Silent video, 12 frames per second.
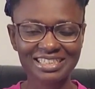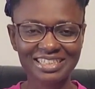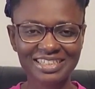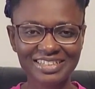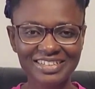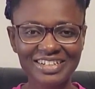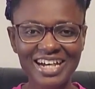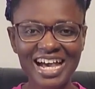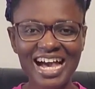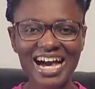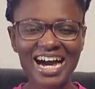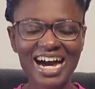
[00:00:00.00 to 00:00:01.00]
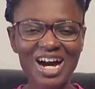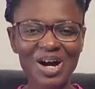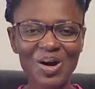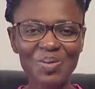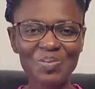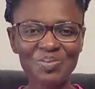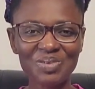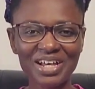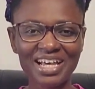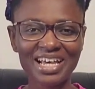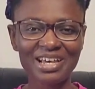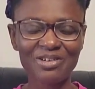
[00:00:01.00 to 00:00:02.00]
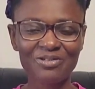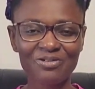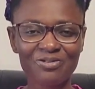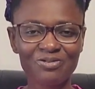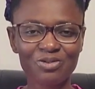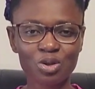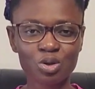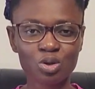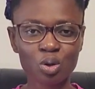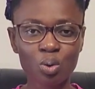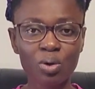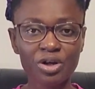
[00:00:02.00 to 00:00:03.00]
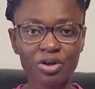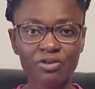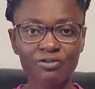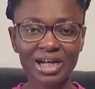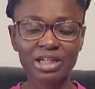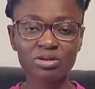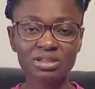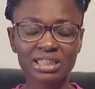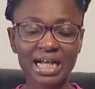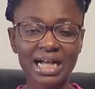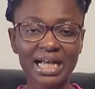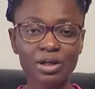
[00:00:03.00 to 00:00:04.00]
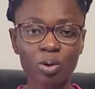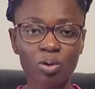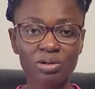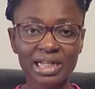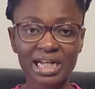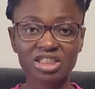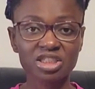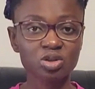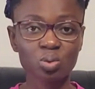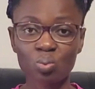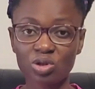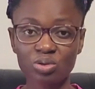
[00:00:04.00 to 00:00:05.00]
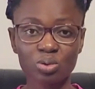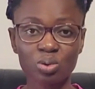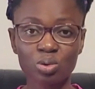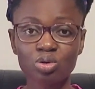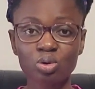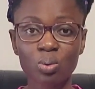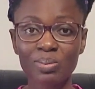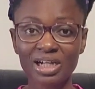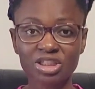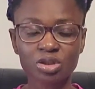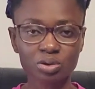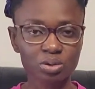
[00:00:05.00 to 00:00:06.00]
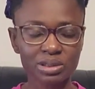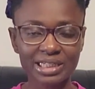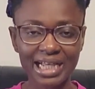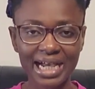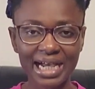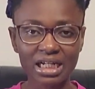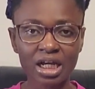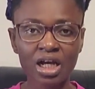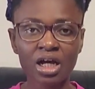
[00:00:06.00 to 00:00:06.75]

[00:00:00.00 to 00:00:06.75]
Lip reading: So if you know what your values are and all that, I just don't want to go so much into that.